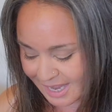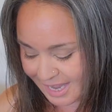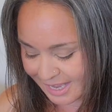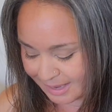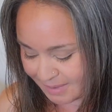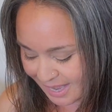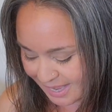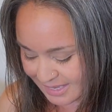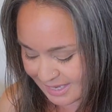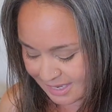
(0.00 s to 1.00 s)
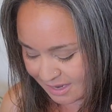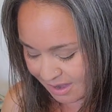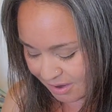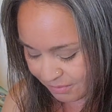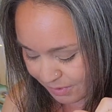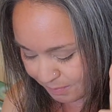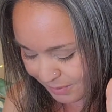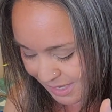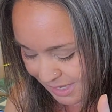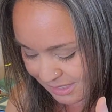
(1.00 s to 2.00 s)
time, I cannot
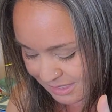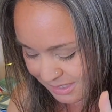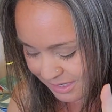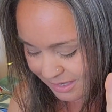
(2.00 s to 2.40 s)
repeat